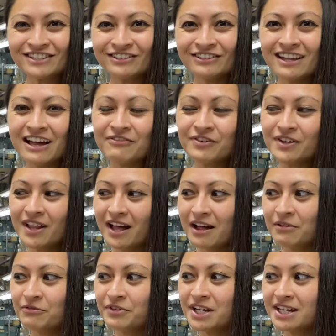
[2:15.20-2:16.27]
level,
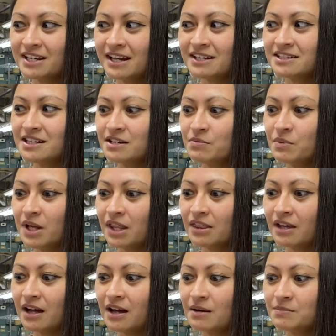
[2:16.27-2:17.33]
I've reconnected with
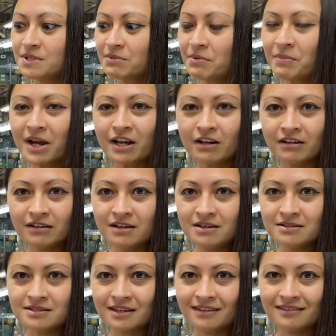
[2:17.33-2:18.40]
some of my
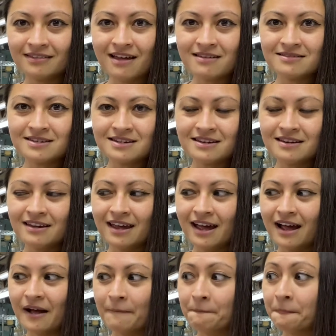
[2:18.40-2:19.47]
colleagues in London,
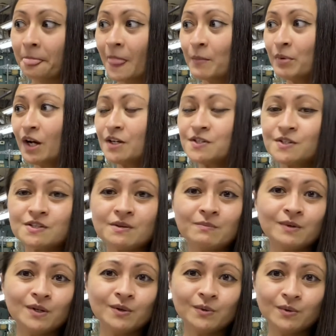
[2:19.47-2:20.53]
but also some
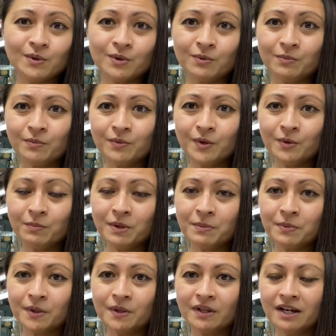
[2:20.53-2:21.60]
new
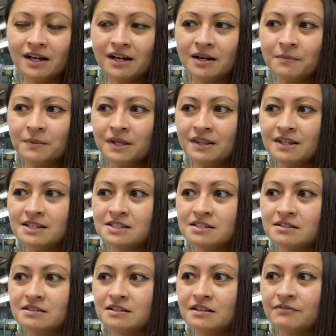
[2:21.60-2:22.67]
people in this
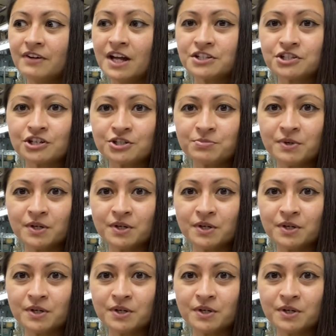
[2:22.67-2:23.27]
fashion entrepreneur